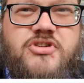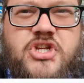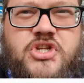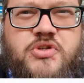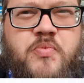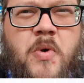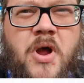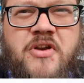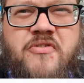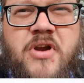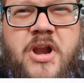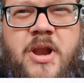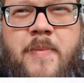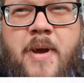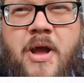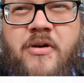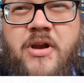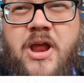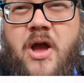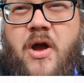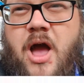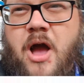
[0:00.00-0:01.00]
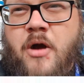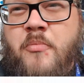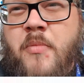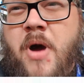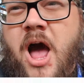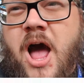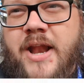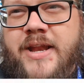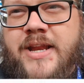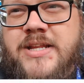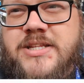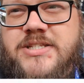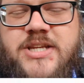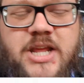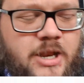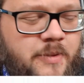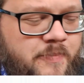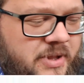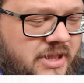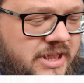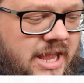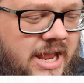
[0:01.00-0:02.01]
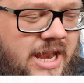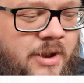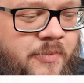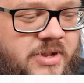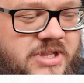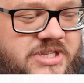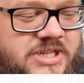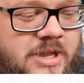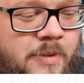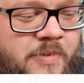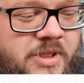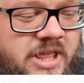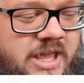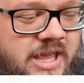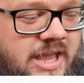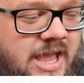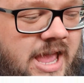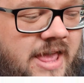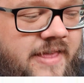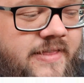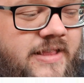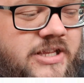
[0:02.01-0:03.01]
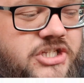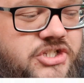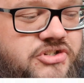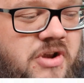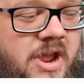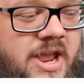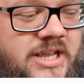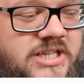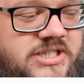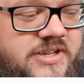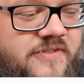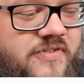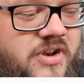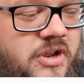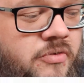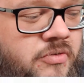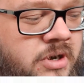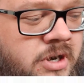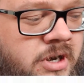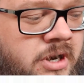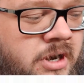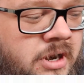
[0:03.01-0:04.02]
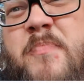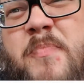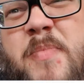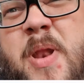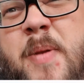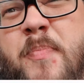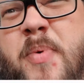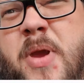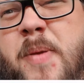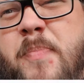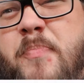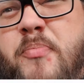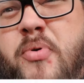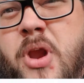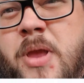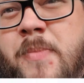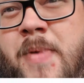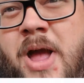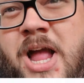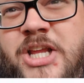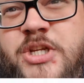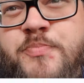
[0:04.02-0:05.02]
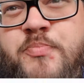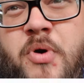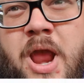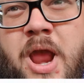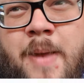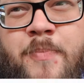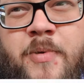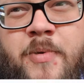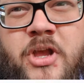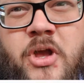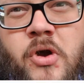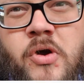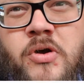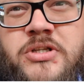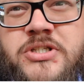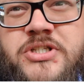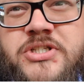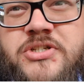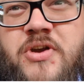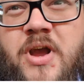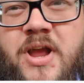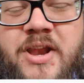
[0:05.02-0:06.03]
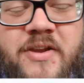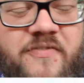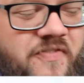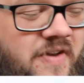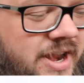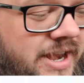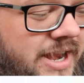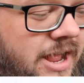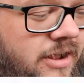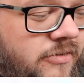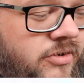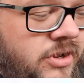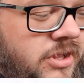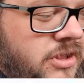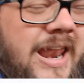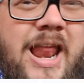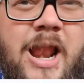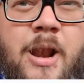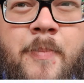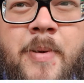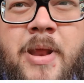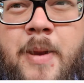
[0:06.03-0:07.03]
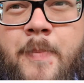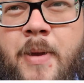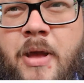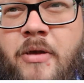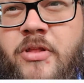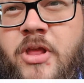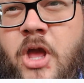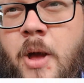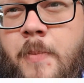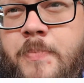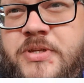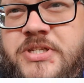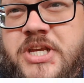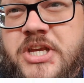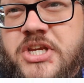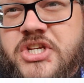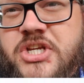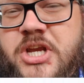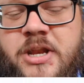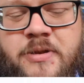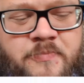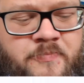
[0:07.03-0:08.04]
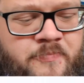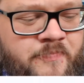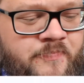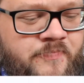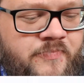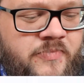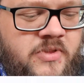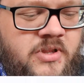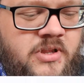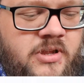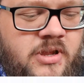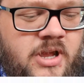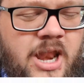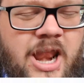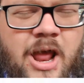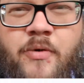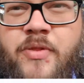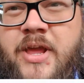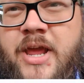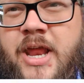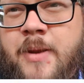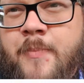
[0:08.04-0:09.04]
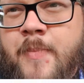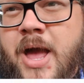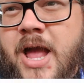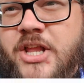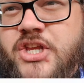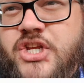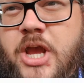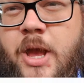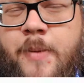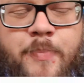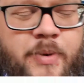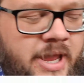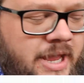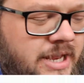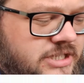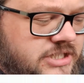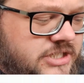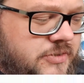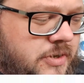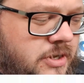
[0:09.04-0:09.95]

Just wondering about now how Martin's going to be dealing with some of the uh, the strengths of Luton. Bit of pre-match prep, of course, trying to find out a little bit about the opposition, how they're going to match up against